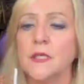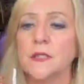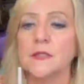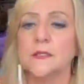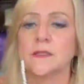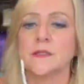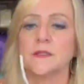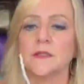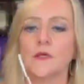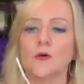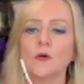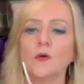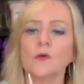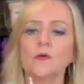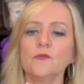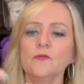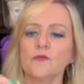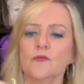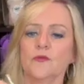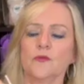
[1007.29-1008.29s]

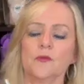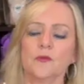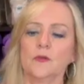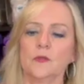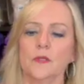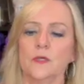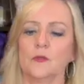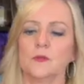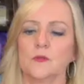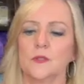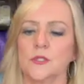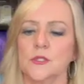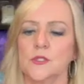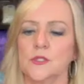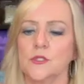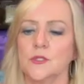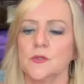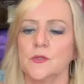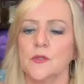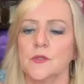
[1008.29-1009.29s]
itself, I want to
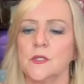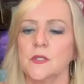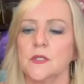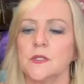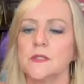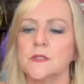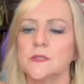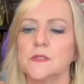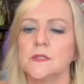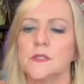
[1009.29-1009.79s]
show you this.